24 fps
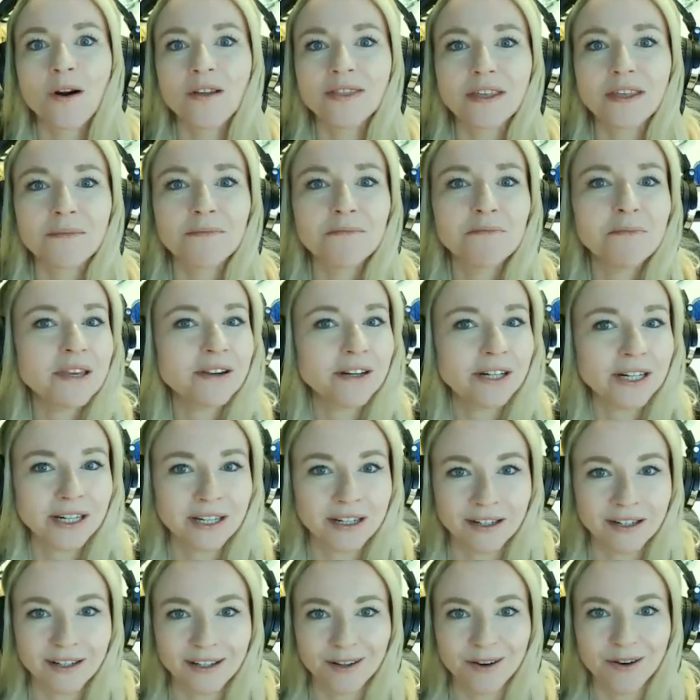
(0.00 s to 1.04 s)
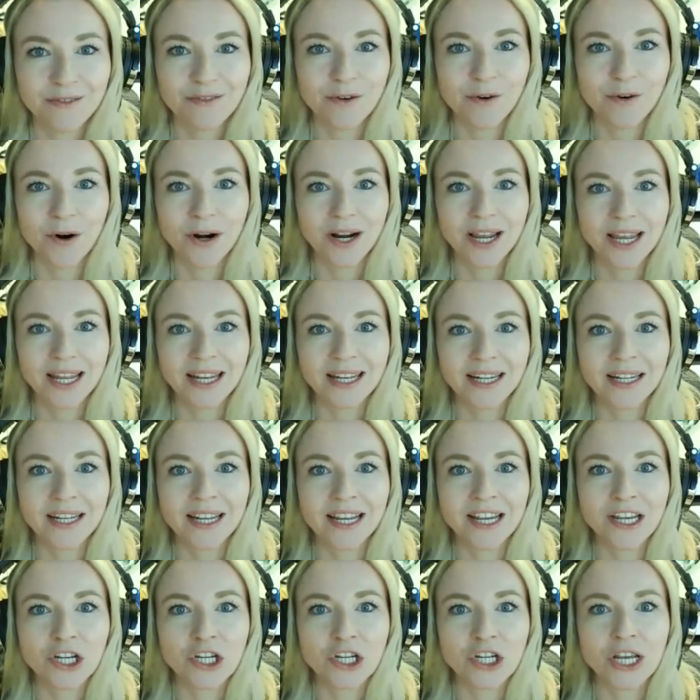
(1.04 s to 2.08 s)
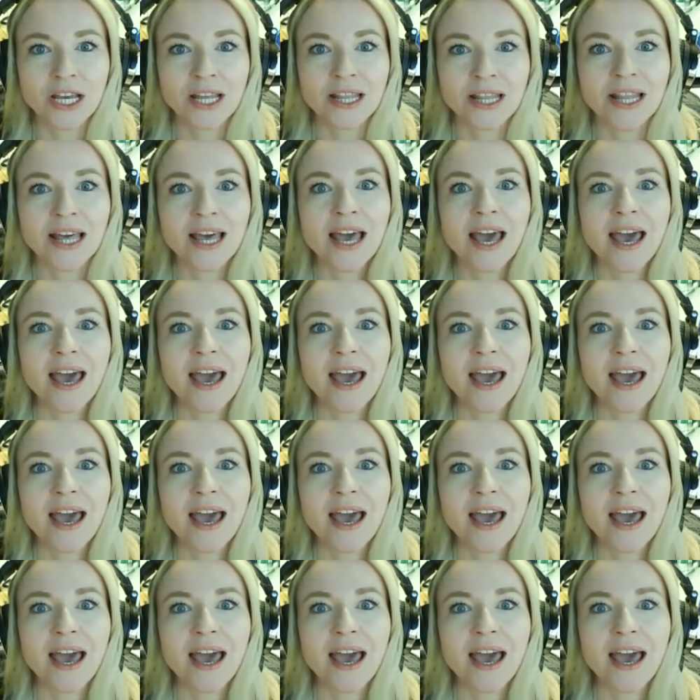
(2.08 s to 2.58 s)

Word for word: the miracle of organ donation